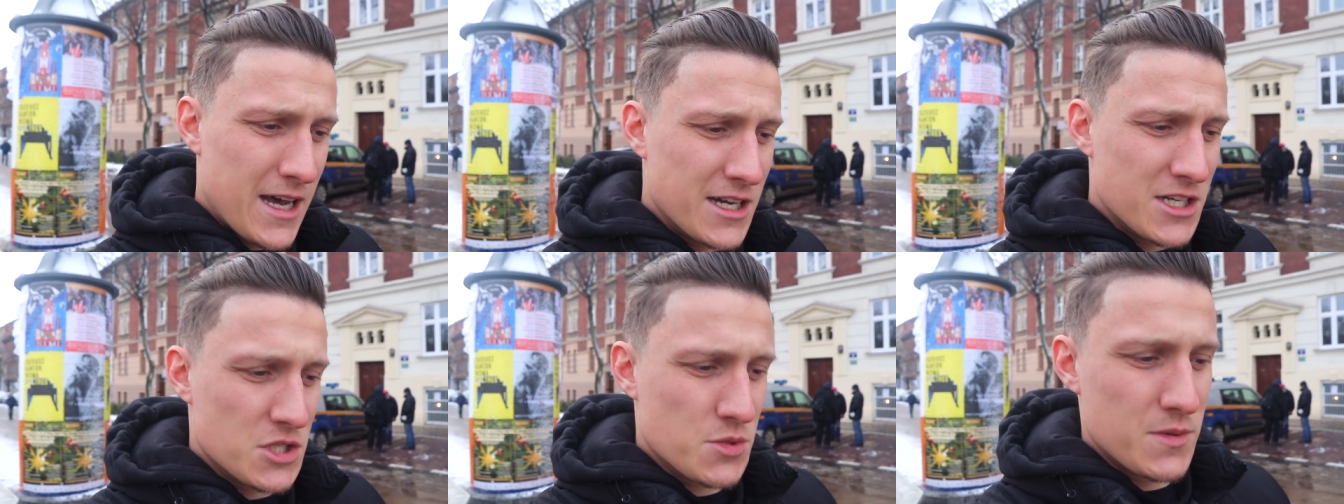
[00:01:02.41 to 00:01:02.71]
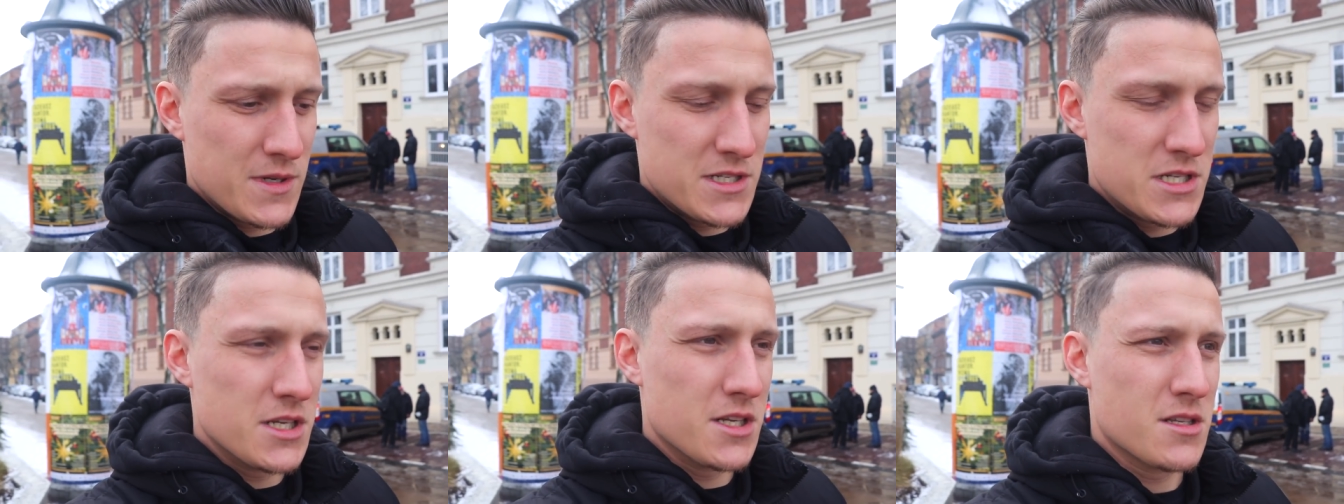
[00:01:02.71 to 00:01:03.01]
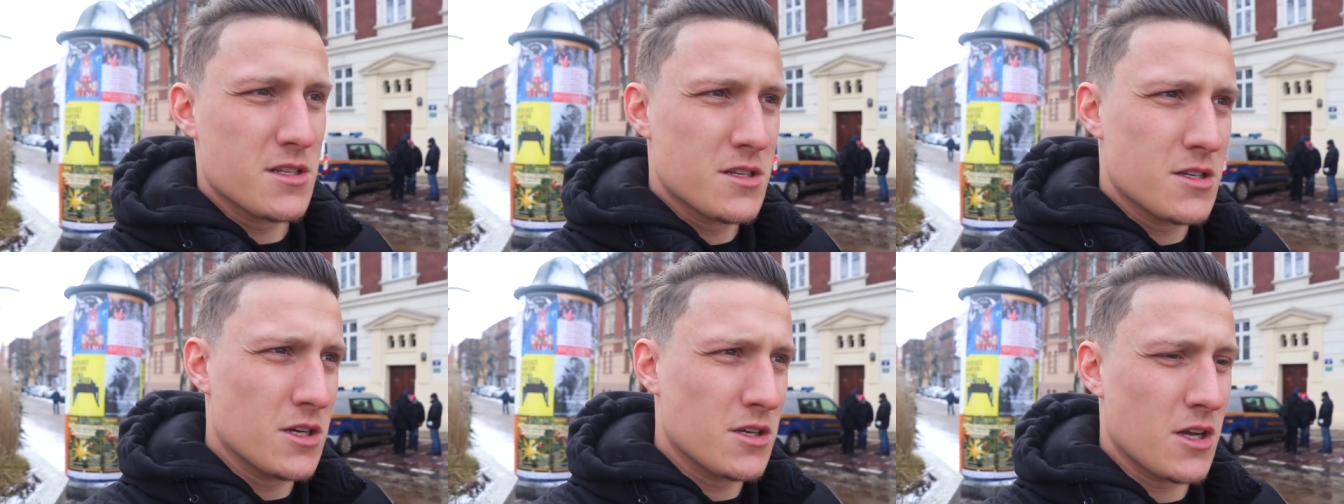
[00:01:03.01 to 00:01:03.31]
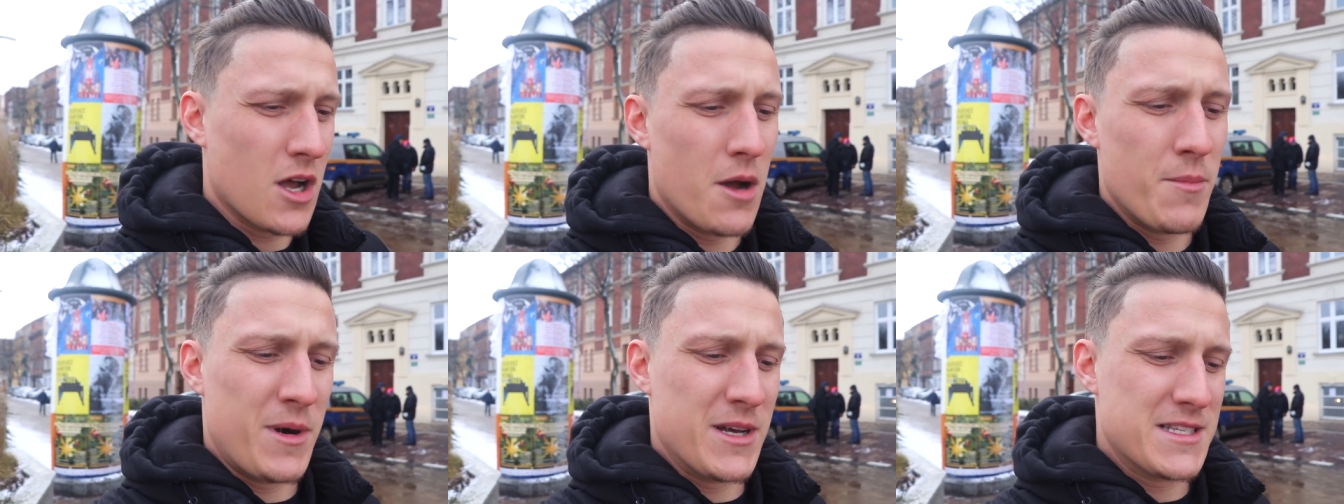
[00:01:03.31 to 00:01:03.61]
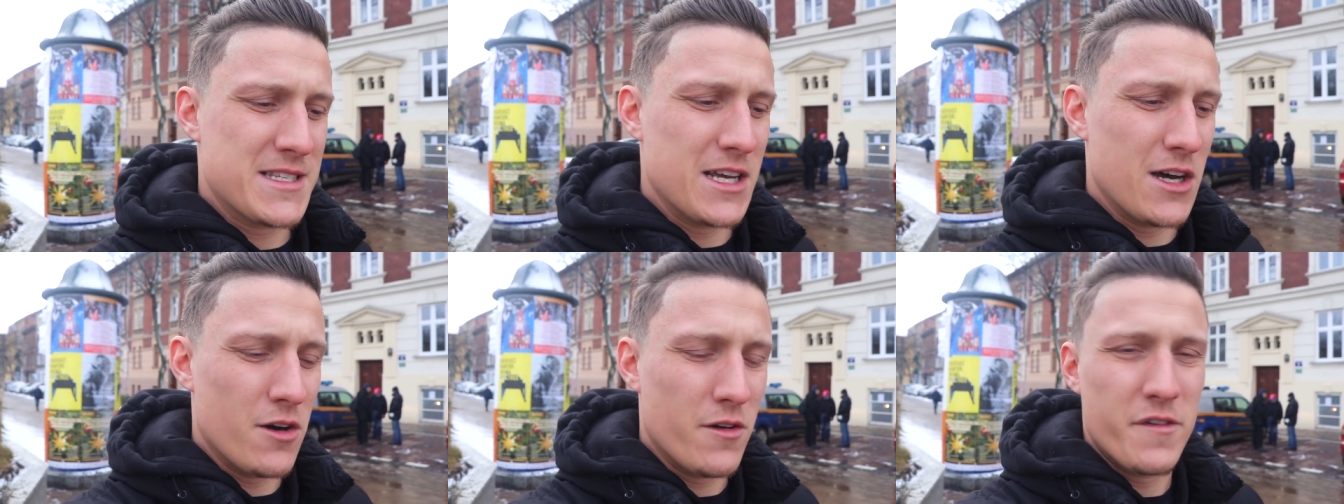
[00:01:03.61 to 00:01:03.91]
I just wanted to go
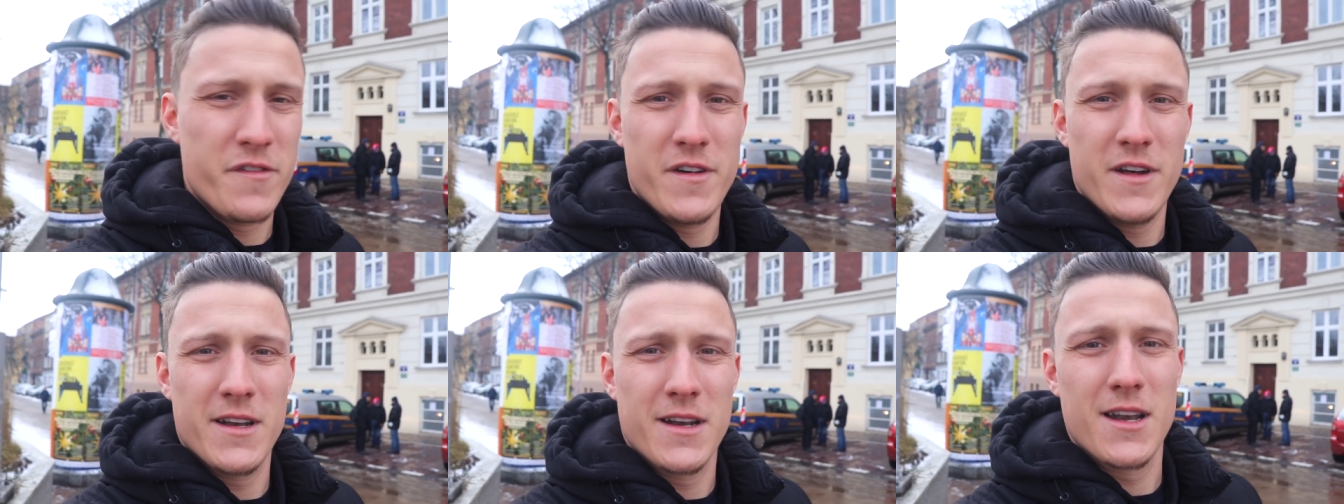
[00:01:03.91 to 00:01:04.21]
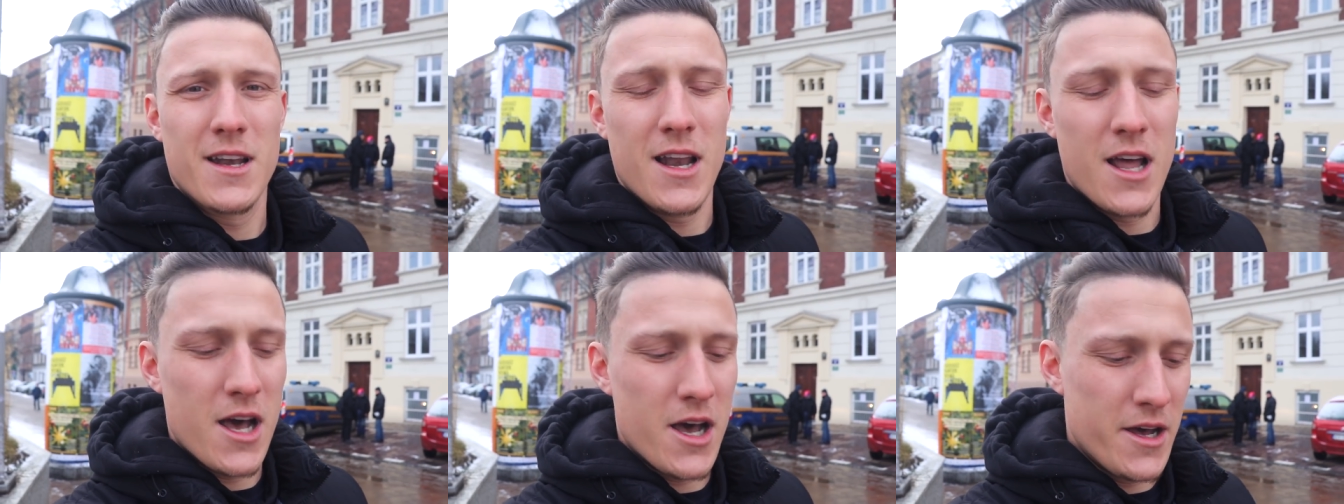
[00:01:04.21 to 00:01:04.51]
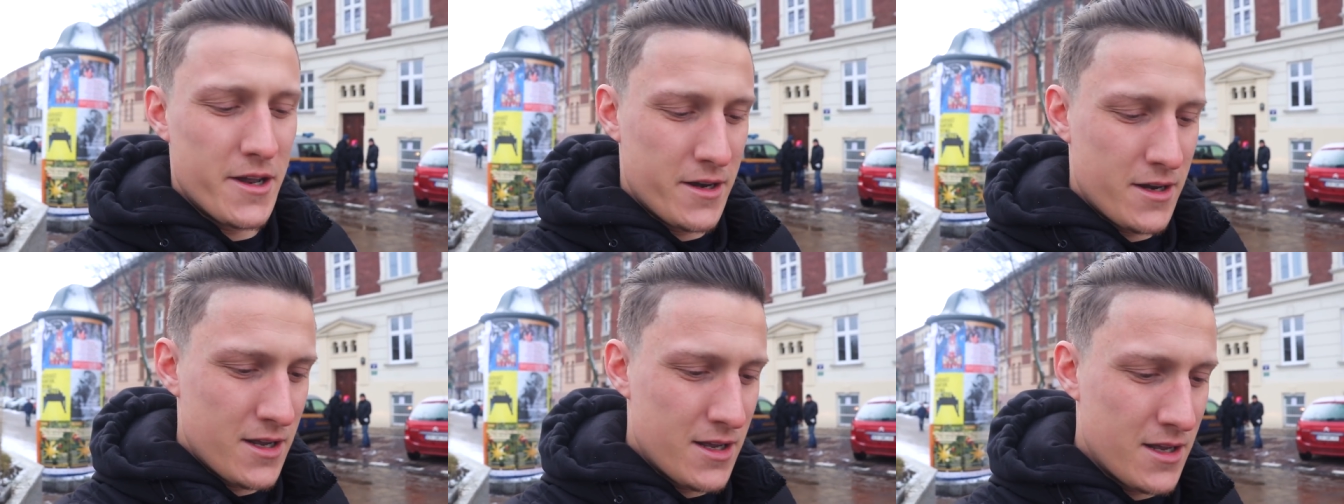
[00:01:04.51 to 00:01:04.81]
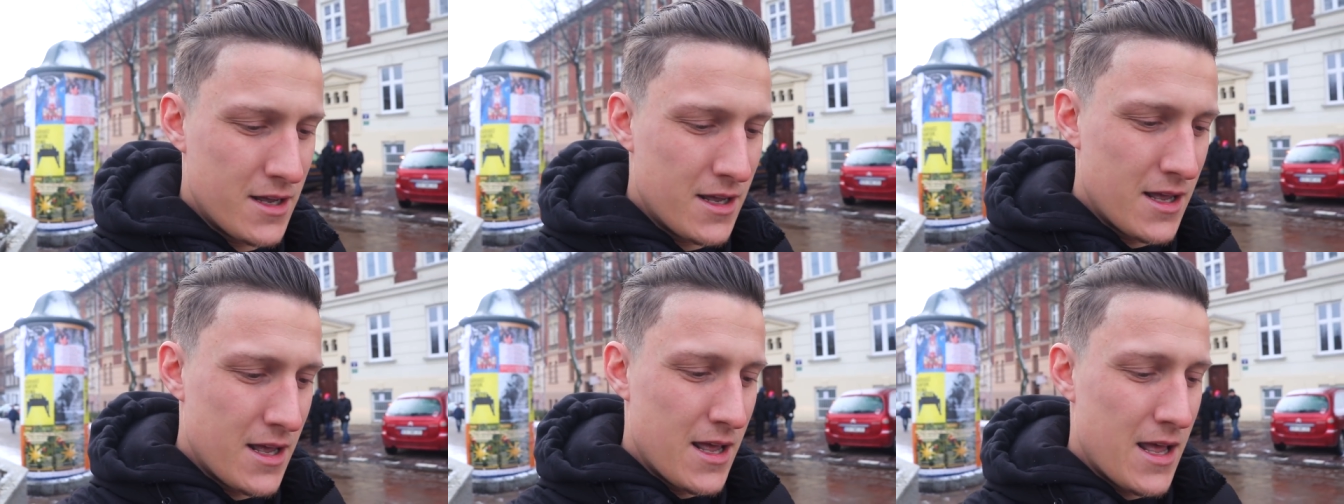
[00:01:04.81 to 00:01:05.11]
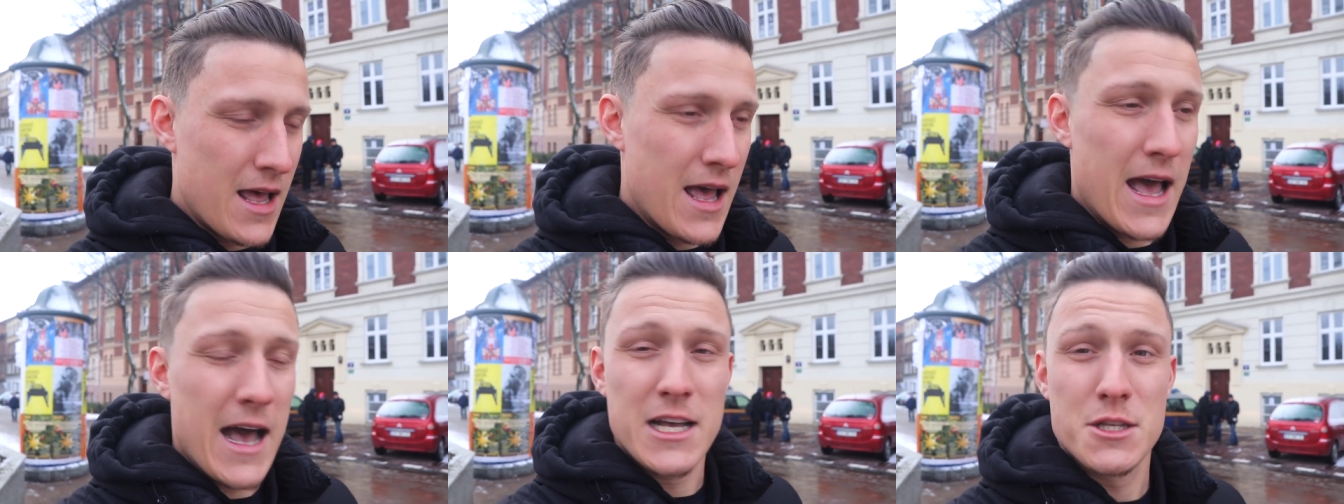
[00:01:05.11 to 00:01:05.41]
myself and learn
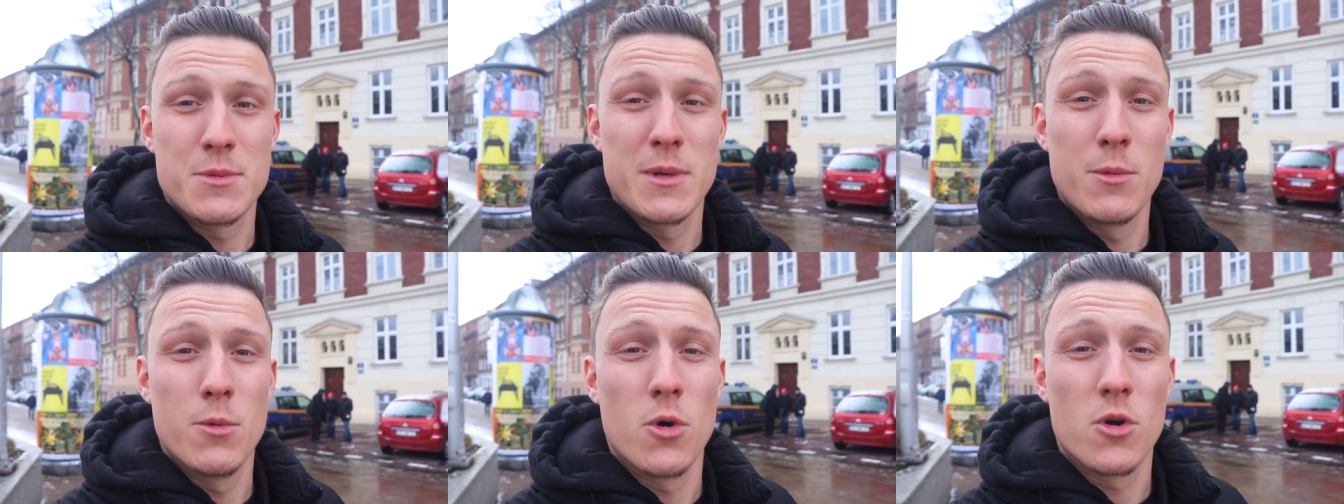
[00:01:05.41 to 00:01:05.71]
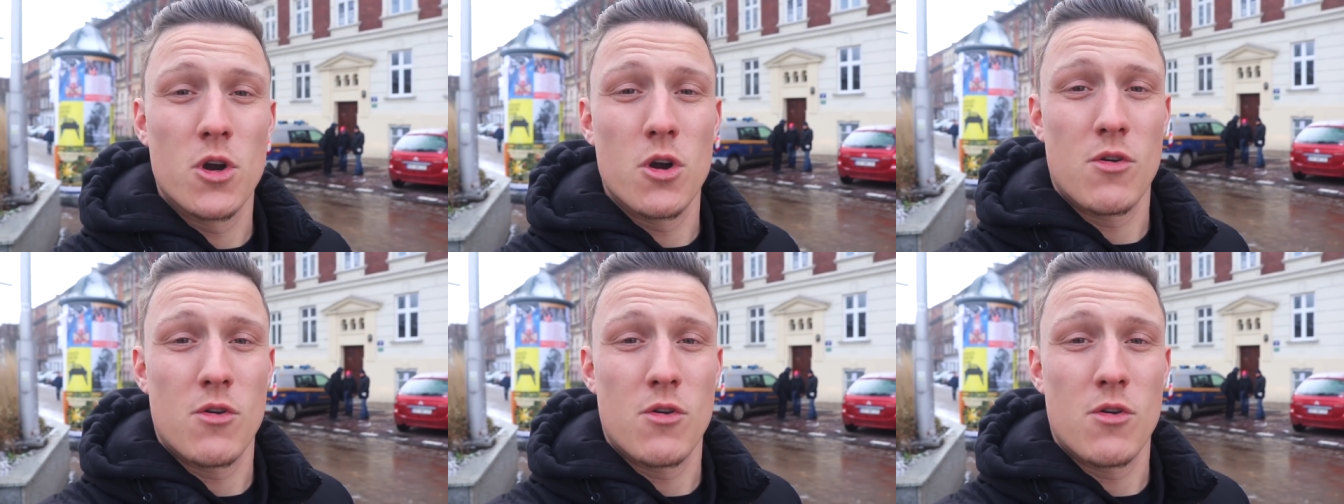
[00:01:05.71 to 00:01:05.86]
as we walk